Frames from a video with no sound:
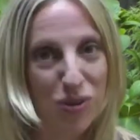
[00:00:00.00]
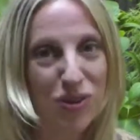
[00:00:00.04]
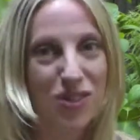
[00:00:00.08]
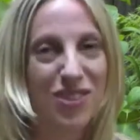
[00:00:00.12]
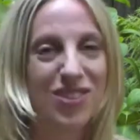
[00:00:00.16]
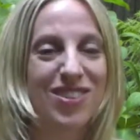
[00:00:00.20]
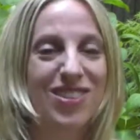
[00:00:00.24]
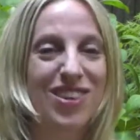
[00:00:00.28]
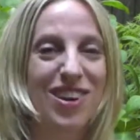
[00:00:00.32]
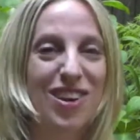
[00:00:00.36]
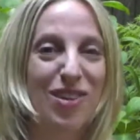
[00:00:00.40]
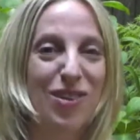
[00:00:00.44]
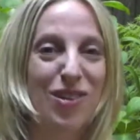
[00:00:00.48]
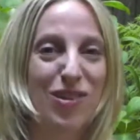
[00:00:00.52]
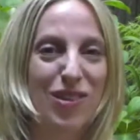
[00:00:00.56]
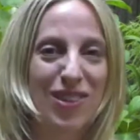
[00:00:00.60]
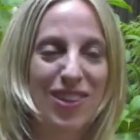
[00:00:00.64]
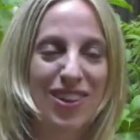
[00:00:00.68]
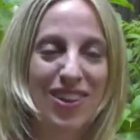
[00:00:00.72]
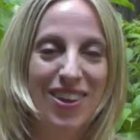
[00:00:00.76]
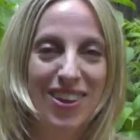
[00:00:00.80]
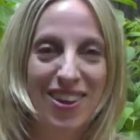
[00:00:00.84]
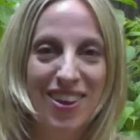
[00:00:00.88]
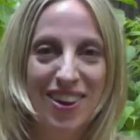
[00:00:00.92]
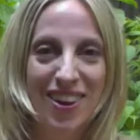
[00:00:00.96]
So
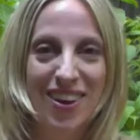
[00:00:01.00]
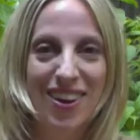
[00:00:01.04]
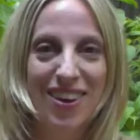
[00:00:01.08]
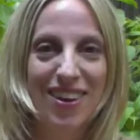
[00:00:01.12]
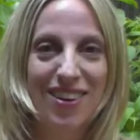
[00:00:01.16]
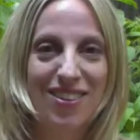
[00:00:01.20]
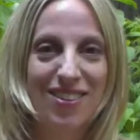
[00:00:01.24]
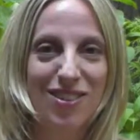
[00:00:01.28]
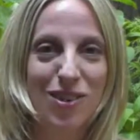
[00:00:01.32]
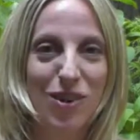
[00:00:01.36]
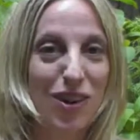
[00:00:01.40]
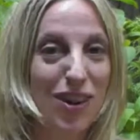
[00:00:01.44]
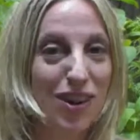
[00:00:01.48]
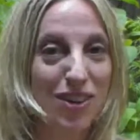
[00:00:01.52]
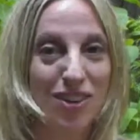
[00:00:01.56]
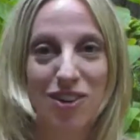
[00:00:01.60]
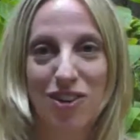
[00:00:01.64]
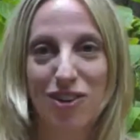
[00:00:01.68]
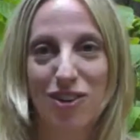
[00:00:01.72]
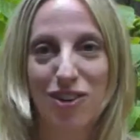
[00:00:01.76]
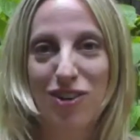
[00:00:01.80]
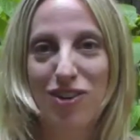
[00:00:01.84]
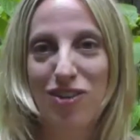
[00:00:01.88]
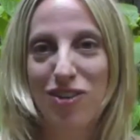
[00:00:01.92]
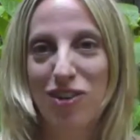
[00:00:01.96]
I
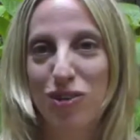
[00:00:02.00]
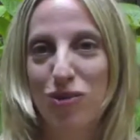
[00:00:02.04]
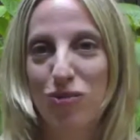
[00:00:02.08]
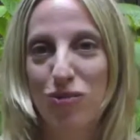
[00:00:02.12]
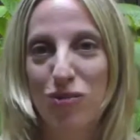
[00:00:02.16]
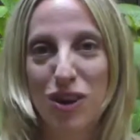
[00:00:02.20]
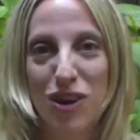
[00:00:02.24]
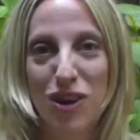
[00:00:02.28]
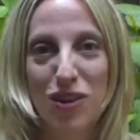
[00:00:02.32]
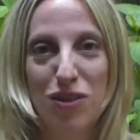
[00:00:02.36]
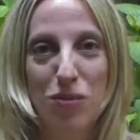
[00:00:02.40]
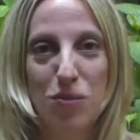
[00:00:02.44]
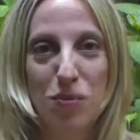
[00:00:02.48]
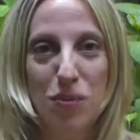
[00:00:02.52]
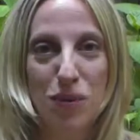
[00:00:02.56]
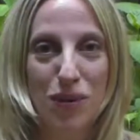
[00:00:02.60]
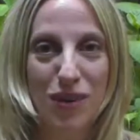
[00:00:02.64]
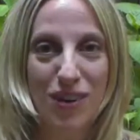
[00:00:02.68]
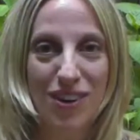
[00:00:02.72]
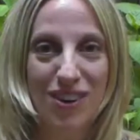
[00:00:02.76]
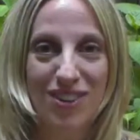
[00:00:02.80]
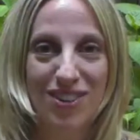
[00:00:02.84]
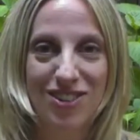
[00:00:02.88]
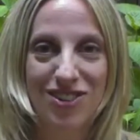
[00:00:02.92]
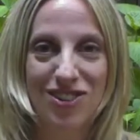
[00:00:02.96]
encourage you to read the
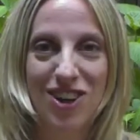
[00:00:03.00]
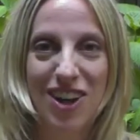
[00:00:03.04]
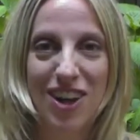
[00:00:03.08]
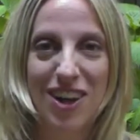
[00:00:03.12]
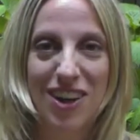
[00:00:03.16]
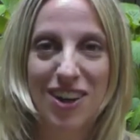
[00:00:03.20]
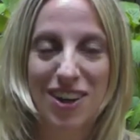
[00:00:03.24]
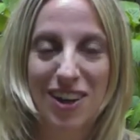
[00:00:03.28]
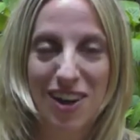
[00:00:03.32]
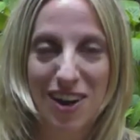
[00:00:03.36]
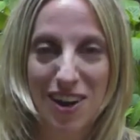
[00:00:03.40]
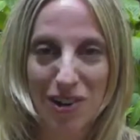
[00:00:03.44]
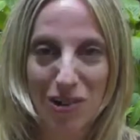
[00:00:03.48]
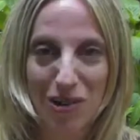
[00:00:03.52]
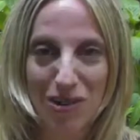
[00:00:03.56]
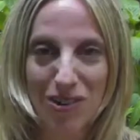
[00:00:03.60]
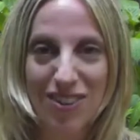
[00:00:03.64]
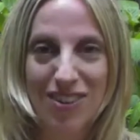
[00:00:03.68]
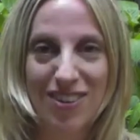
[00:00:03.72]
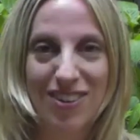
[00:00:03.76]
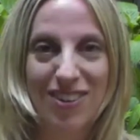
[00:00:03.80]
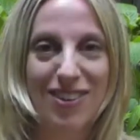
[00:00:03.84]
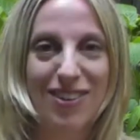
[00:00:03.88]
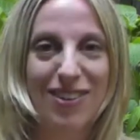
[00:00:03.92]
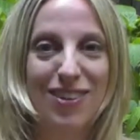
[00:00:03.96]
book and check it out,
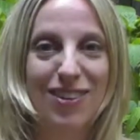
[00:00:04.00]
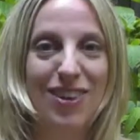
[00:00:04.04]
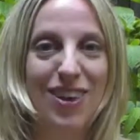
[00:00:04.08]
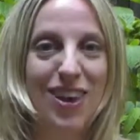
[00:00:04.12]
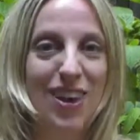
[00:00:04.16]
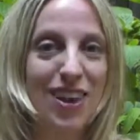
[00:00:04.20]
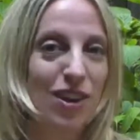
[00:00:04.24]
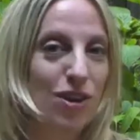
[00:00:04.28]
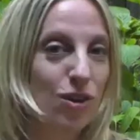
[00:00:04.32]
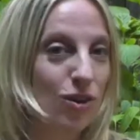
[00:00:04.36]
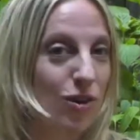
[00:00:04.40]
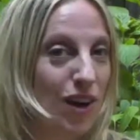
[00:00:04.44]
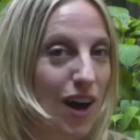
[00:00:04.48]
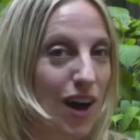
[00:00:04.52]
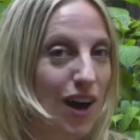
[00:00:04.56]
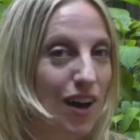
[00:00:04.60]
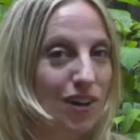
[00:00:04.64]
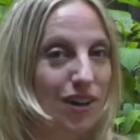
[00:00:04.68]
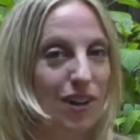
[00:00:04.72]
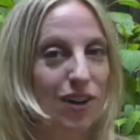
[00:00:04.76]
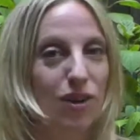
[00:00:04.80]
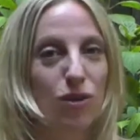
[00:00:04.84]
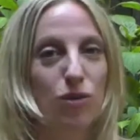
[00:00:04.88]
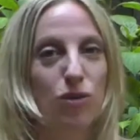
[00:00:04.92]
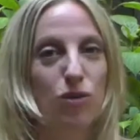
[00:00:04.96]
and go to
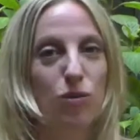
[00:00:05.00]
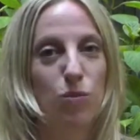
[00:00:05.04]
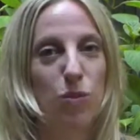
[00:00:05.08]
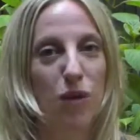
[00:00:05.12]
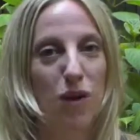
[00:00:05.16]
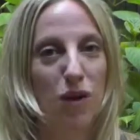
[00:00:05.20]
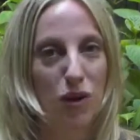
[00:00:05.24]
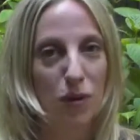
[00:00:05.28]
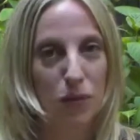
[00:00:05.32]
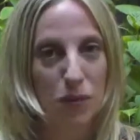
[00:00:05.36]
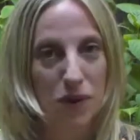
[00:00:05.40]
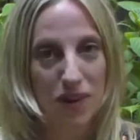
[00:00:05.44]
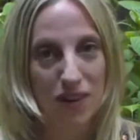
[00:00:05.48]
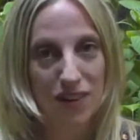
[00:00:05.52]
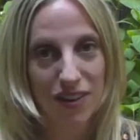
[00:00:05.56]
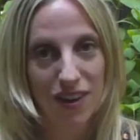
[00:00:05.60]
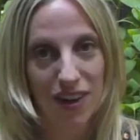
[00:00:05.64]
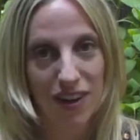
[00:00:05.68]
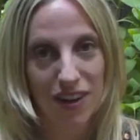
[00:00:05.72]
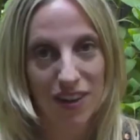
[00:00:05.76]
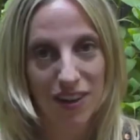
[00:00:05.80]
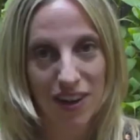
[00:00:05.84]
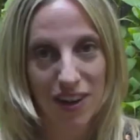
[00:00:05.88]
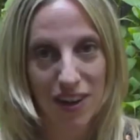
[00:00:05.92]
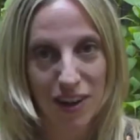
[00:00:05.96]

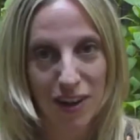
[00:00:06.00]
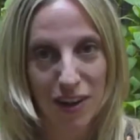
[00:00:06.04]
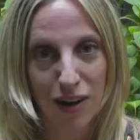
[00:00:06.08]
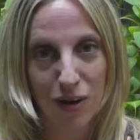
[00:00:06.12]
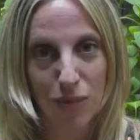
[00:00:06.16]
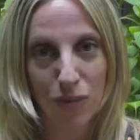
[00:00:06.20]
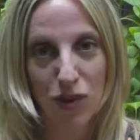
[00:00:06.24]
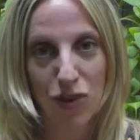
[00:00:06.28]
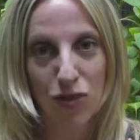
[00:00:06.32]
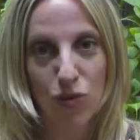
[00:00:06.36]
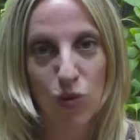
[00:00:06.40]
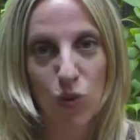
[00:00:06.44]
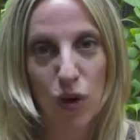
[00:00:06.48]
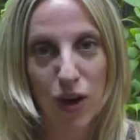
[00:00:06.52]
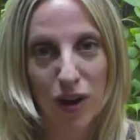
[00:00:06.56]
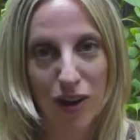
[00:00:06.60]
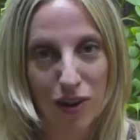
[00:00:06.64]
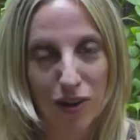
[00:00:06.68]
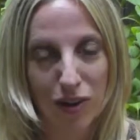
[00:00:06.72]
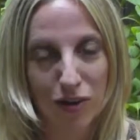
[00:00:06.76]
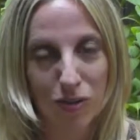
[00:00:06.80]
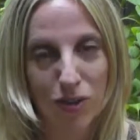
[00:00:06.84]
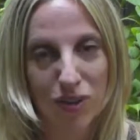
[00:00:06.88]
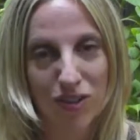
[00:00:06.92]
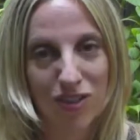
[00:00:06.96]
adiosbarbie.com as
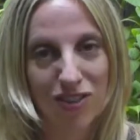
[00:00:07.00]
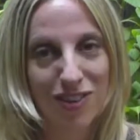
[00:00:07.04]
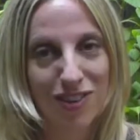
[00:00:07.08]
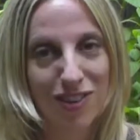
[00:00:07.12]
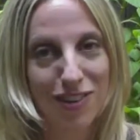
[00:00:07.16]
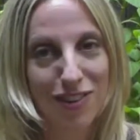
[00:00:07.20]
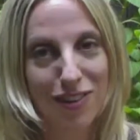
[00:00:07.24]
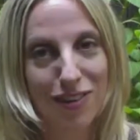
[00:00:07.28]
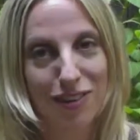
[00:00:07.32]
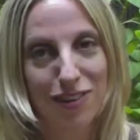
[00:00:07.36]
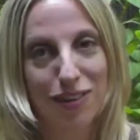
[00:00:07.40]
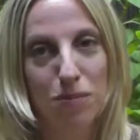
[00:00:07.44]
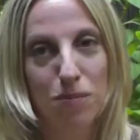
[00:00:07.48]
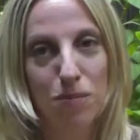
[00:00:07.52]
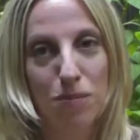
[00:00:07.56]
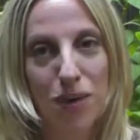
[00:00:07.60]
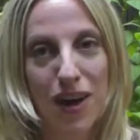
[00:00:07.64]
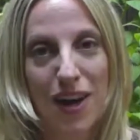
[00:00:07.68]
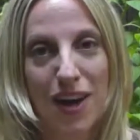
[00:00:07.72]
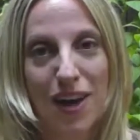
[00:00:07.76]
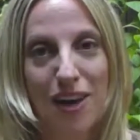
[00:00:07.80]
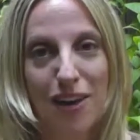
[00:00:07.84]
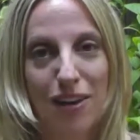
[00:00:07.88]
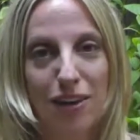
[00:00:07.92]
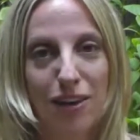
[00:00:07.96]
well, which is the
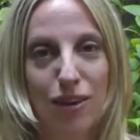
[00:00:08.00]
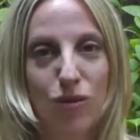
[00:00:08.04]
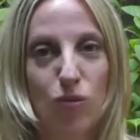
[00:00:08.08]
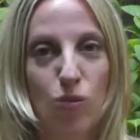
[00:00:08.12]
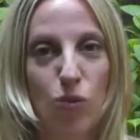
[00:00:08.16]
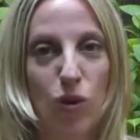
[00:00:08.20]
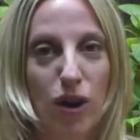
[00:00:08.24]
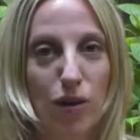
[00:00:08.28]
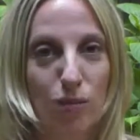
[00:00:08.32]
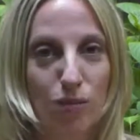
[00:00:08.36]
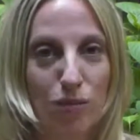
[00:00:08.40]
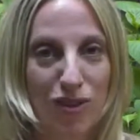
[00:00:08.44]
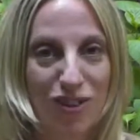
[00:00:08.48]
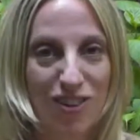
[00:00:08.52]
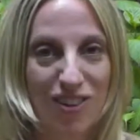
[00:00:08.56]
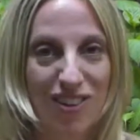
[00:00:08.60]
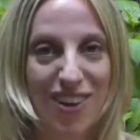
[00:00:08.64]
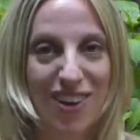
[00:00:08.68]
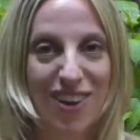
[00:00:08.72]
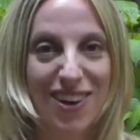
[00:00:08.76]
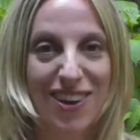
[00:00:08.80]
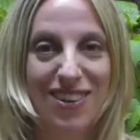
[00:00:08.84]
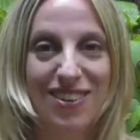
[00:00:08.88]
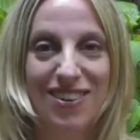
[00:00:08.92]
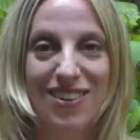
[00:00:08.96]
companion
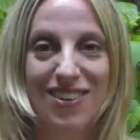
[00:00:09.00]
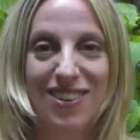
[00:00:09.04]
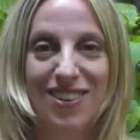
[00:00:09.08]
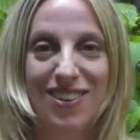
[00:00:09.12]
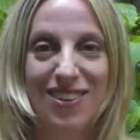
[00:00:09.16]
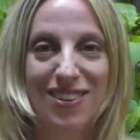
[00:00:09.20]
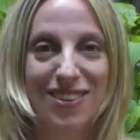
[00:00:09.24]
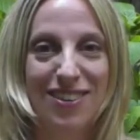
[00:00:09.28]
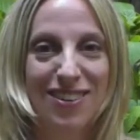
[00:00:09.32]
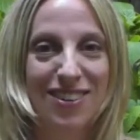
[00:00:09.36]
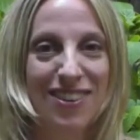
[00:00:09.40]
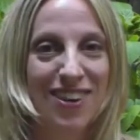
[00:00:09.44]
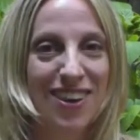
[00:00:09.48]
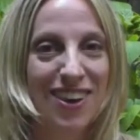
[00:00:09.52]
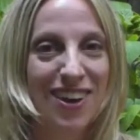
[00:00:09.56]
website, and